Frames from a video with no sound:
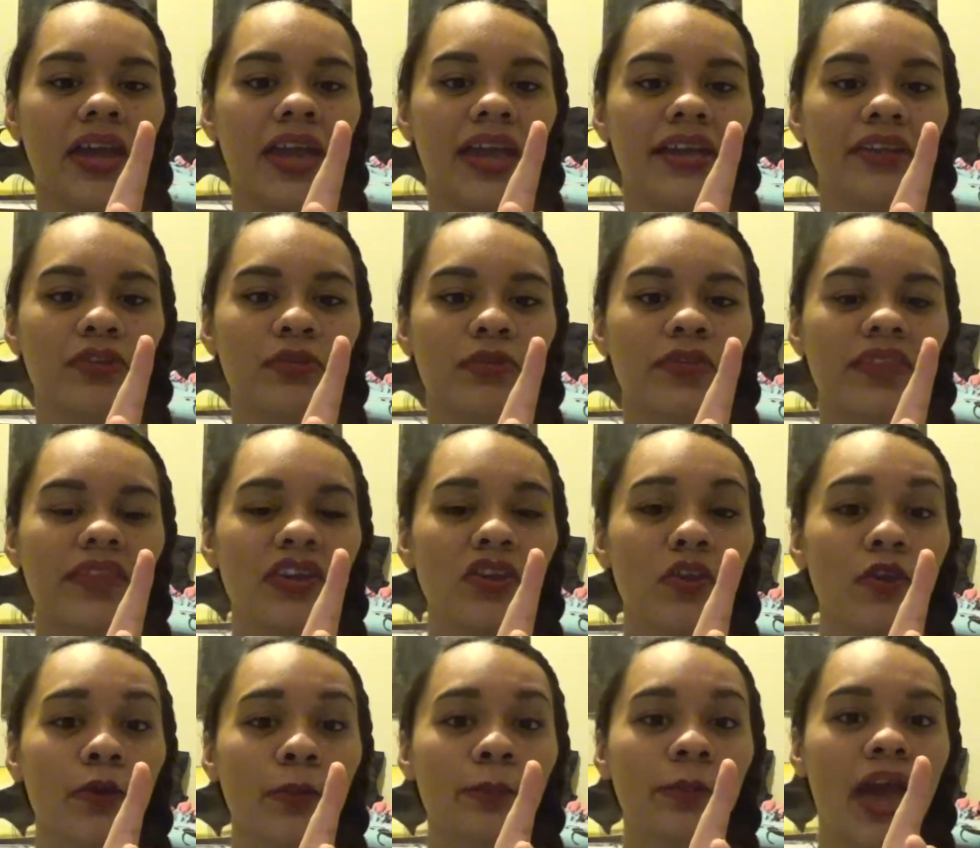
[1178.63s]
And you see
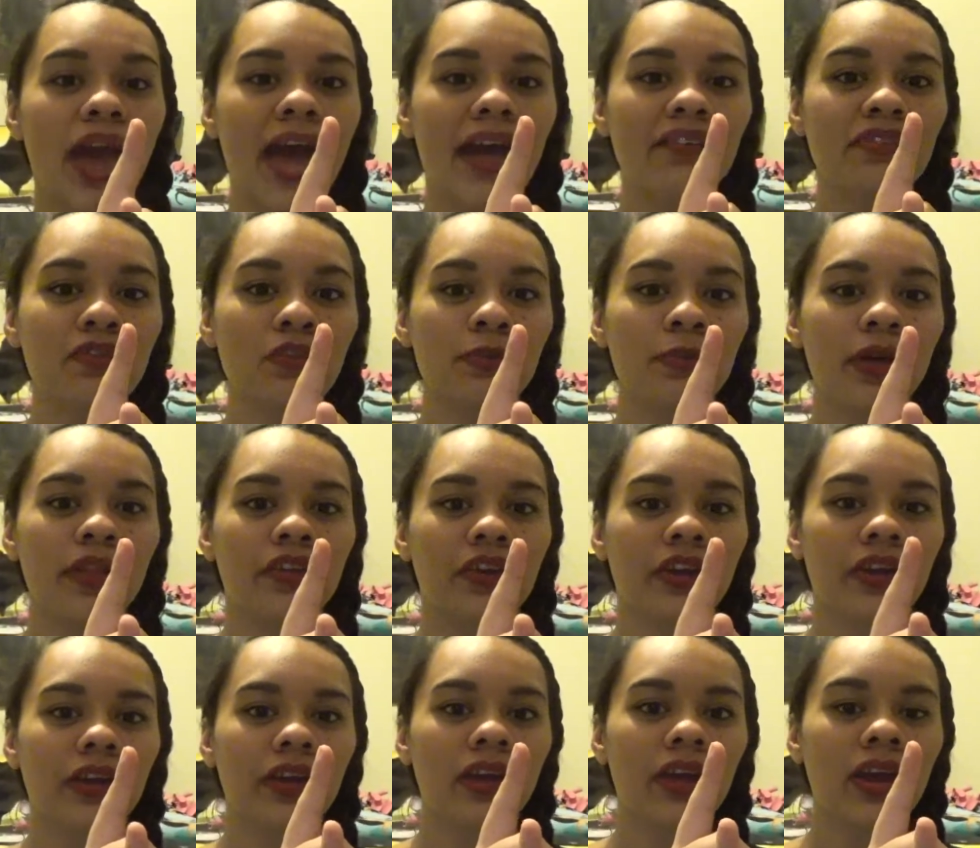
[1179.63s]
her pass her
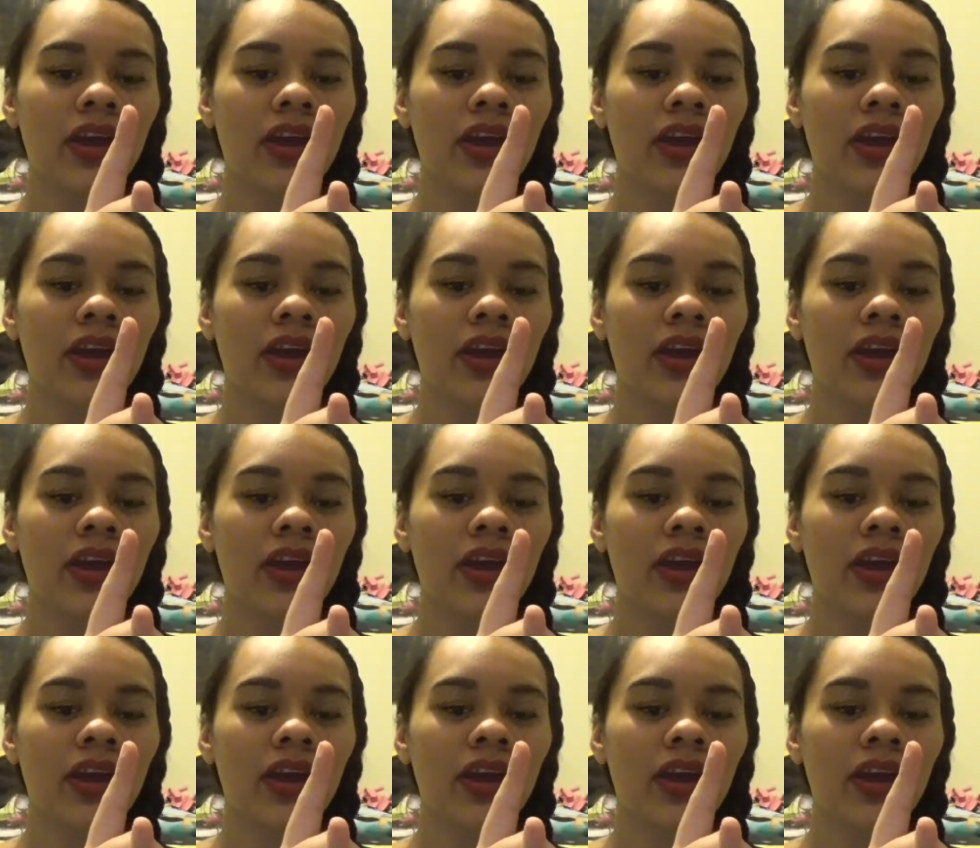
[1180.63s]
mother.